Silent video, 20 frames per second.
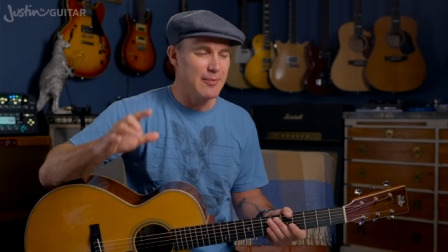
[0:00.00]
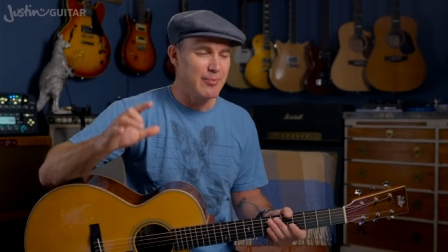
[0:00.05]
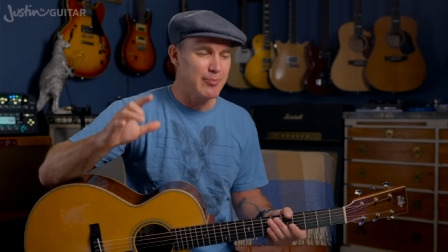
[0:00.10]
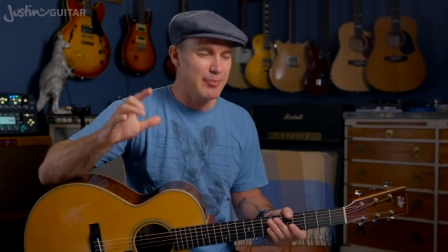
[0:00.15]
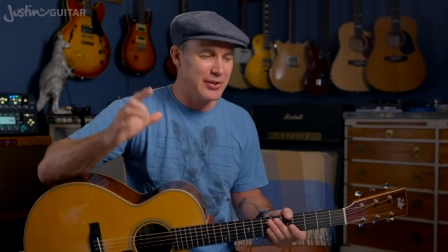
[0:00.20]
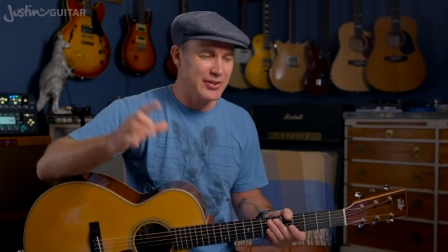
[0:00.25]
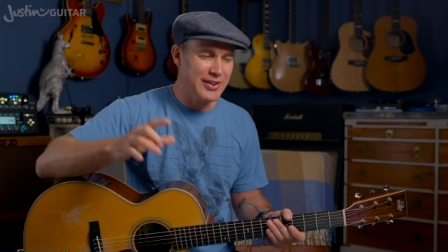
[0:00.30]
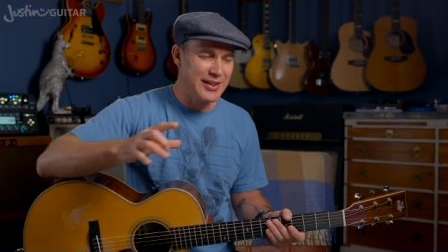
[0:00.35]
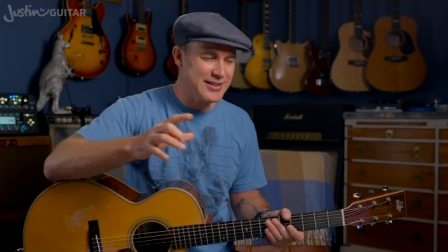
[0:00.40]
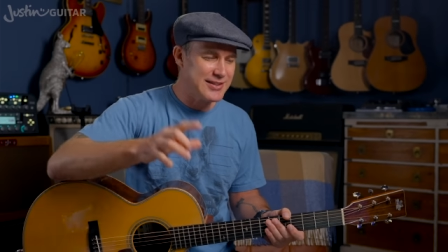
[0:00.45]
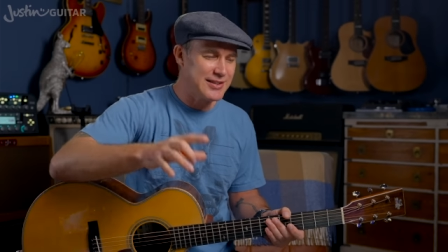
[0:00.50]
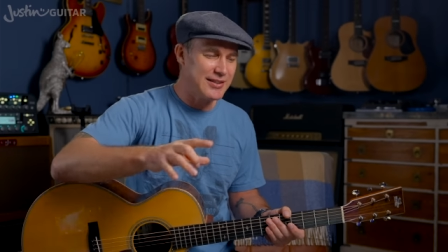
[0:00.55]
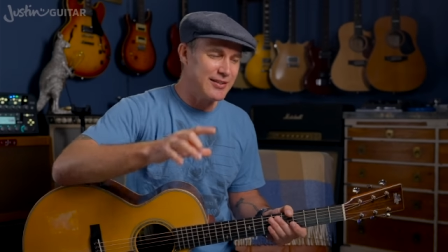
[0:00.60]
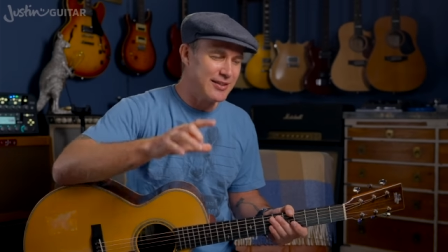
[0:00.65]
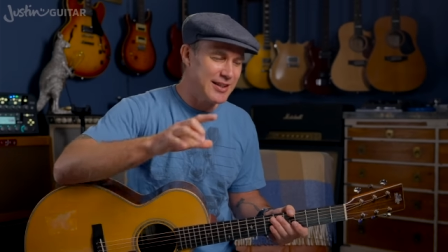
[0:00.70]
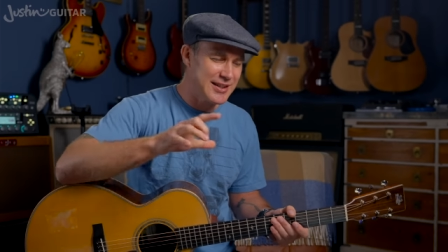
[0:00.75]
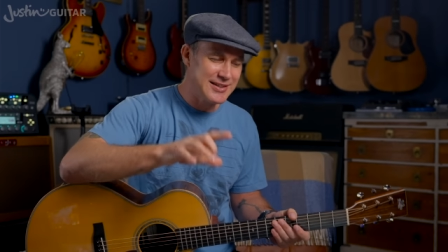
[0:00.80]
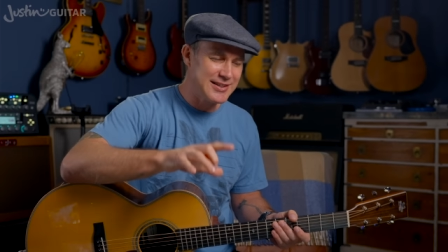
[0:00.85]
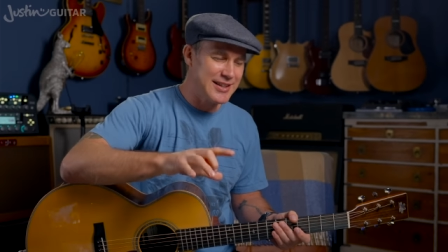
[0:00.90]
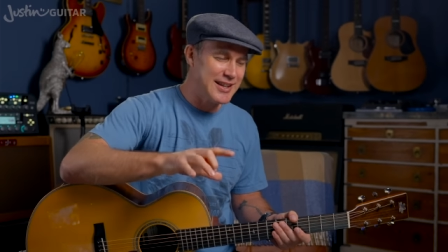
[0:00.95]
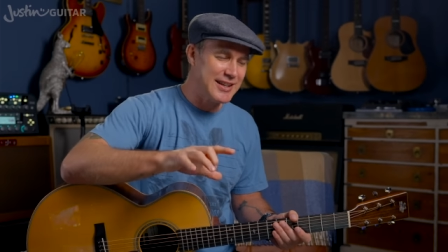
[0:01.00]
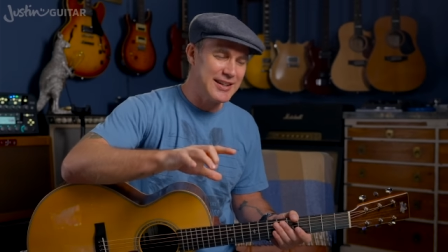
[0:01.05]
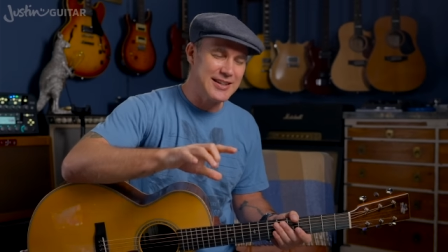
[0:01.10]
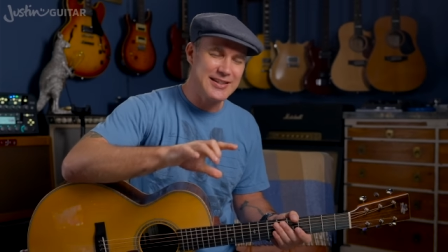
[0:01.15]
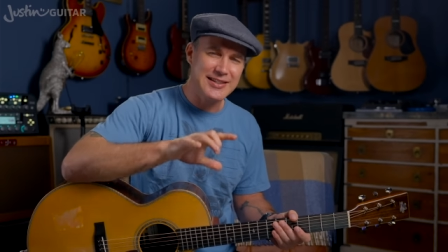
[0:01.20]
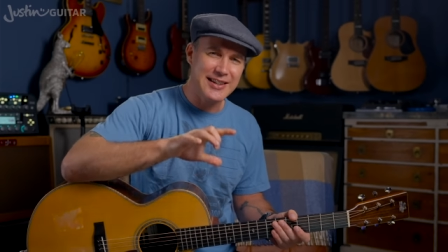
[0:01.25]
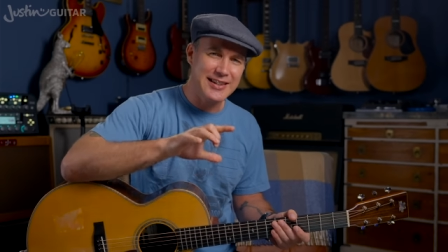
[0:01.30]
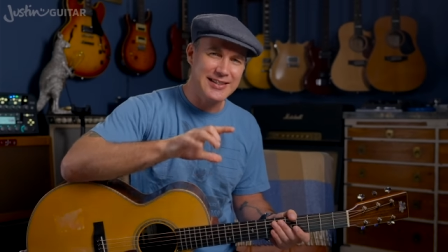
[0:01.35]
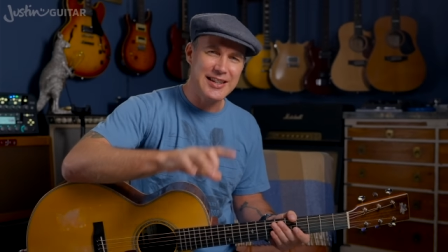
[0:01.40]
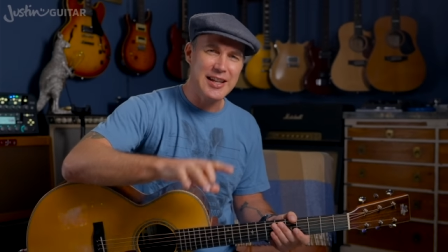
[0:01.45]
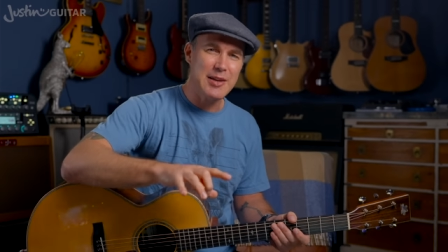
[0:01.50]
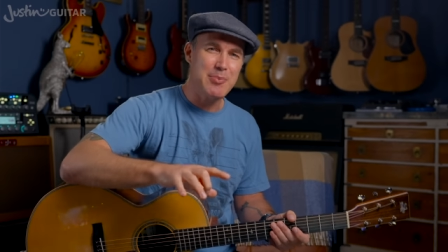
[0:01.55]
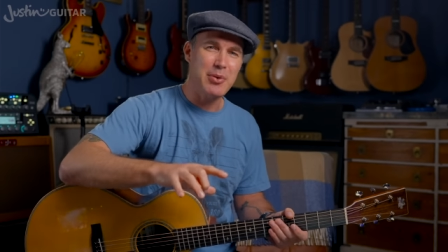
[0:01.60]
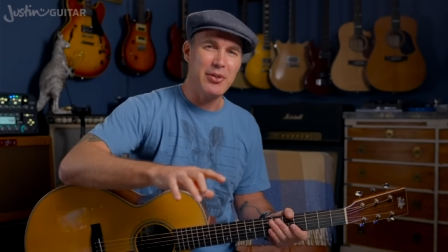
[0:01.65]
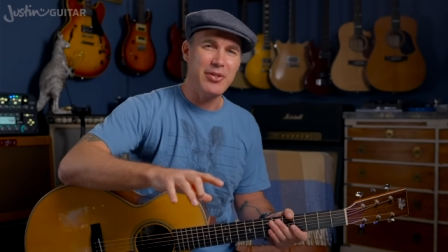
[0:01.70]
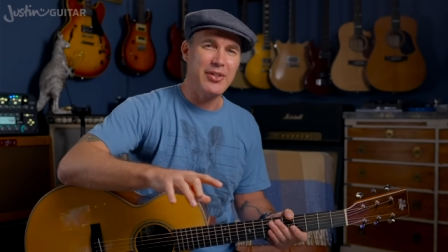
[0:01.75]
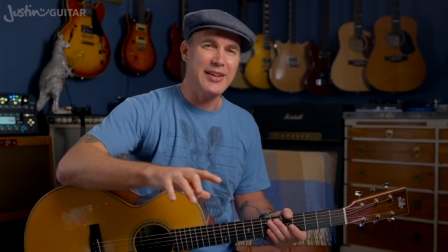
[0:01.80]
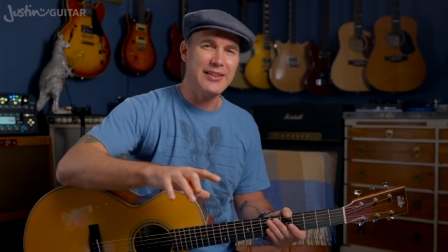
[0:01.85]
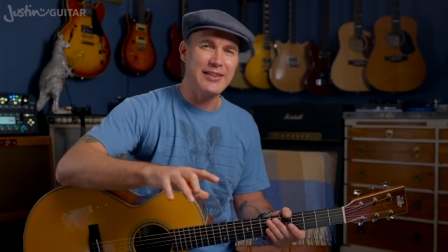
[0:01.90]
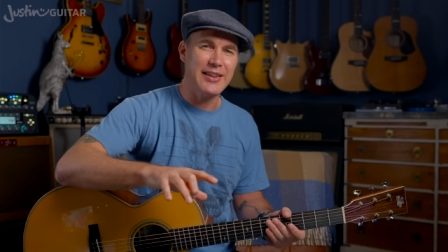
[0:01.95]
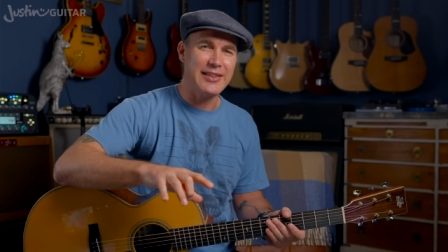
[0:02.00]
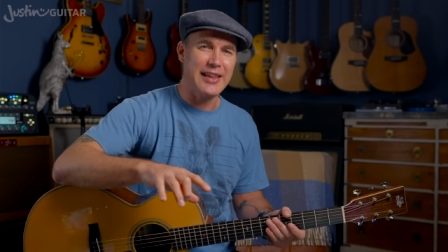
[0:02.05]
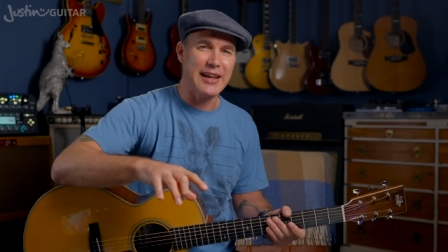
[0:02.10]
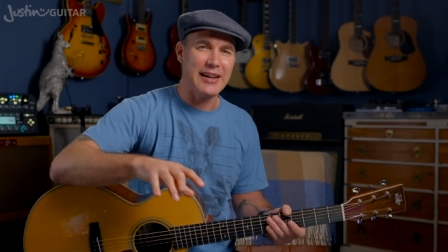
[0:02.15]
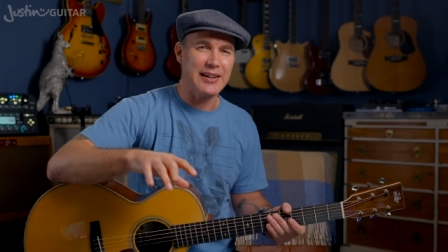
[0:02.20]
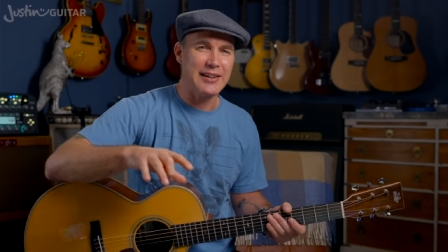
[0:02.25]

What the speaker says: But this thing is a deeper thing than that.